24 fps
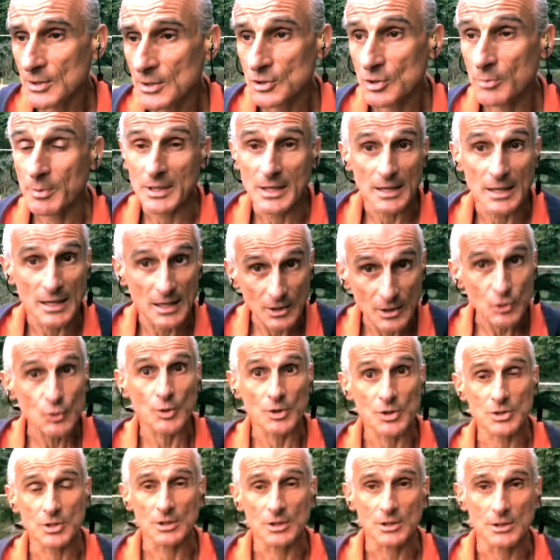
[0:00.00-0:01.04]
to be
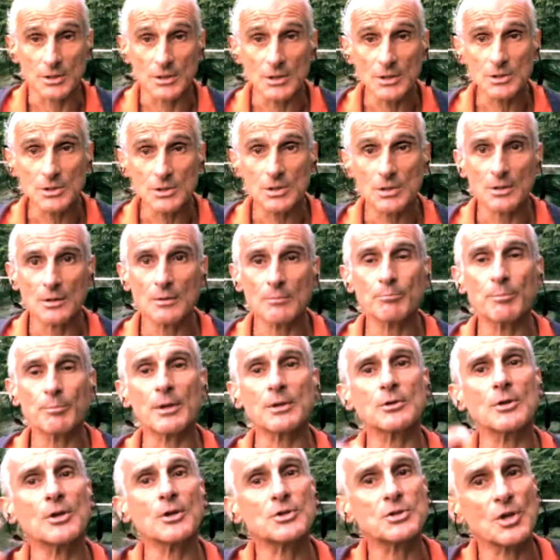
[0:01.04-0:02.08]
interested in it,
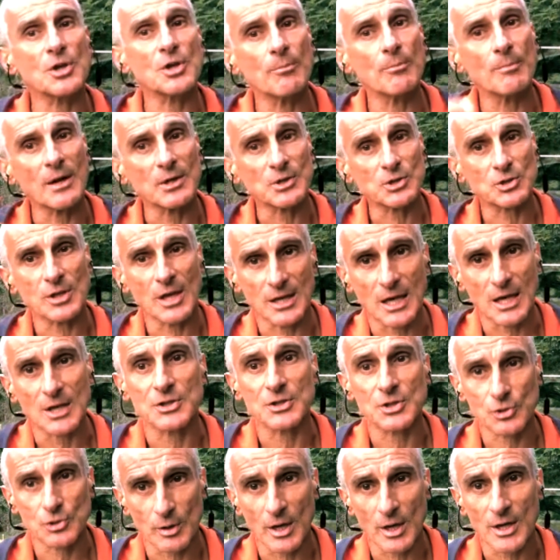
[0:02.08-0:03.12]
but not so much they get
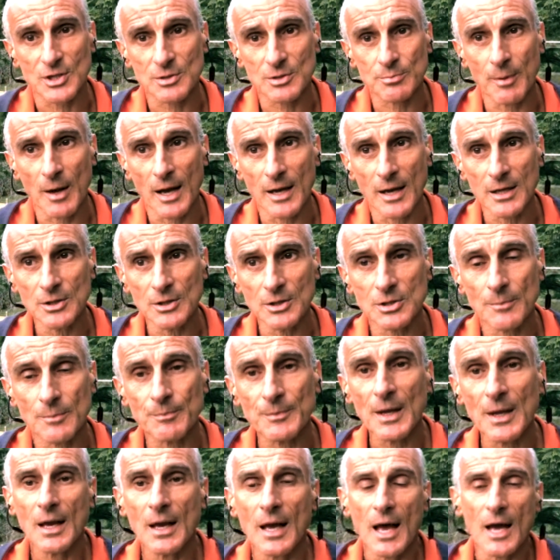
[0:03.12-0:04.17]
stressed by it,
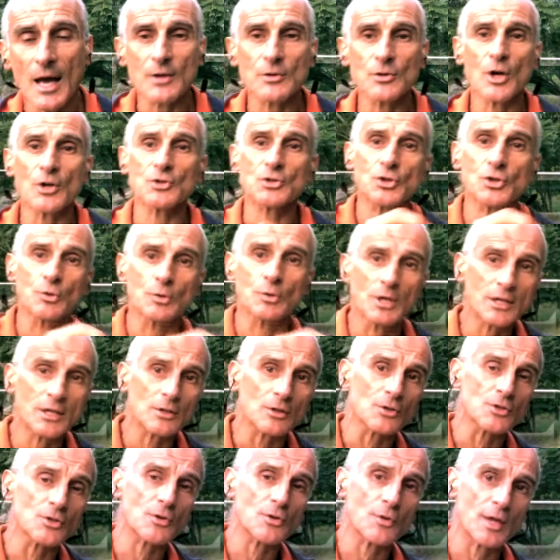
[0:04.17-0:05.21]
and not too
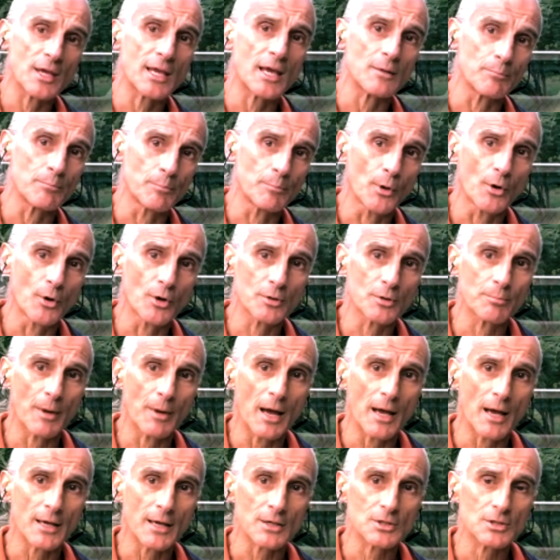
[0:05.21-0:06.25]
little so they get bored
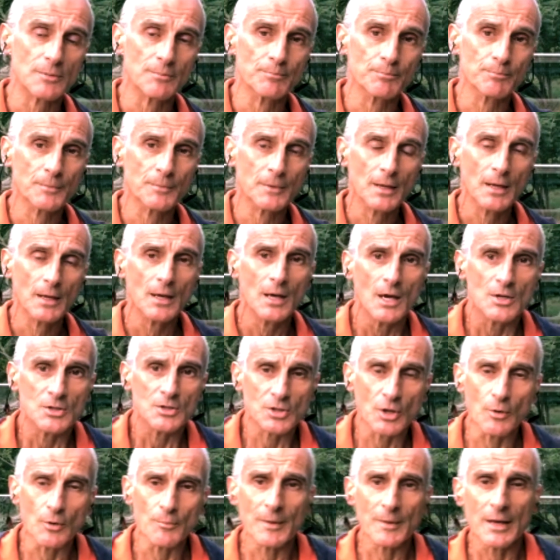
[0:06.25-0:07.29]
by it.
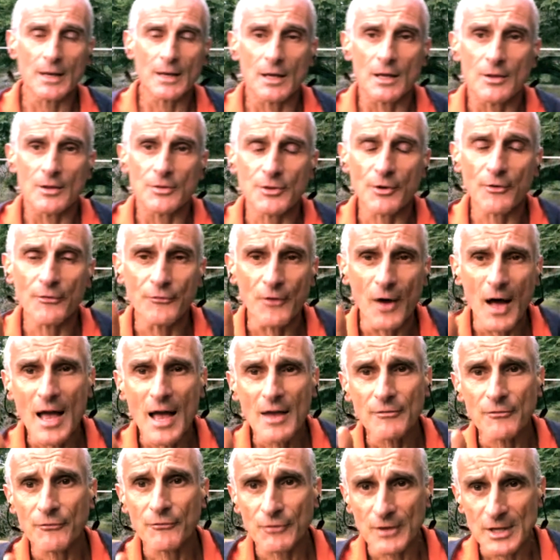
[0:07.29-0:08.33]
So the
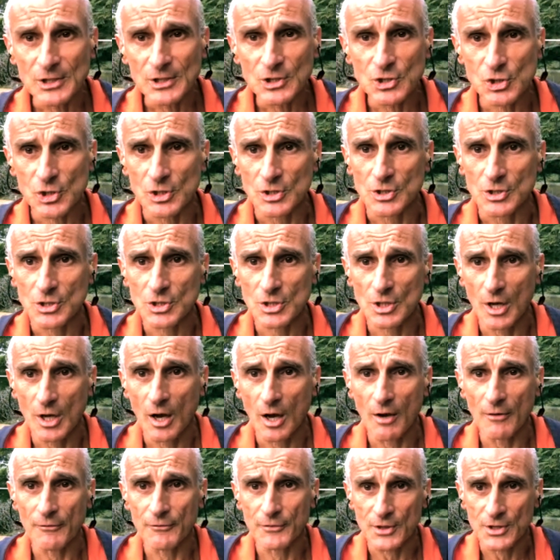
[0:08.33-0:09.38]
5 features
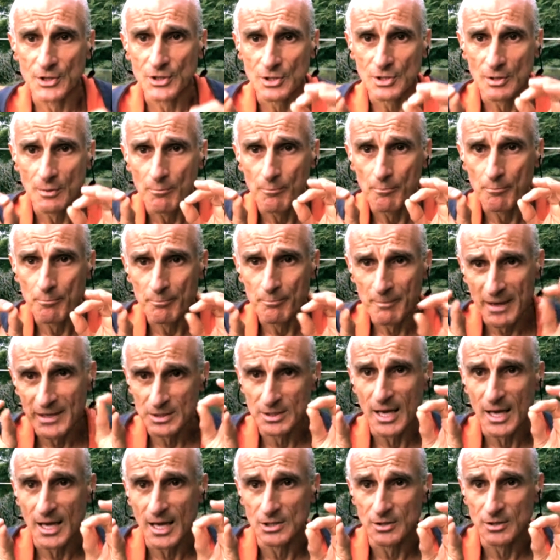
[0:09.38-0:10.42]
of this
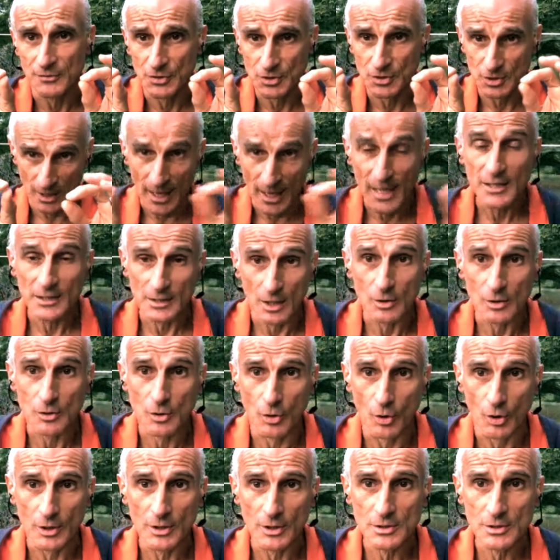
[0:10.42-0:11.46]
meditative state, I'll
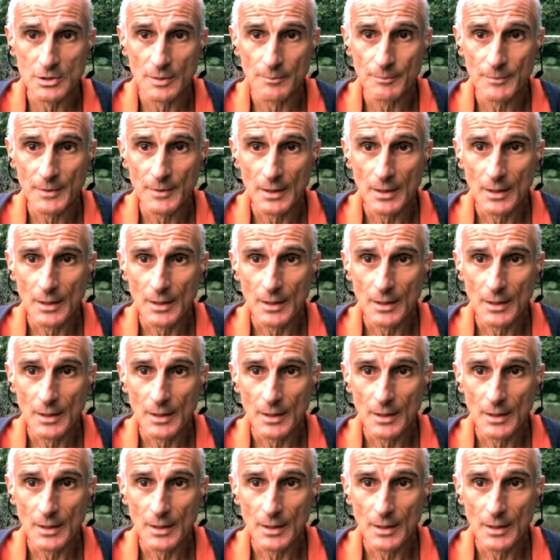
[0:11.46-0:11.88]
call it,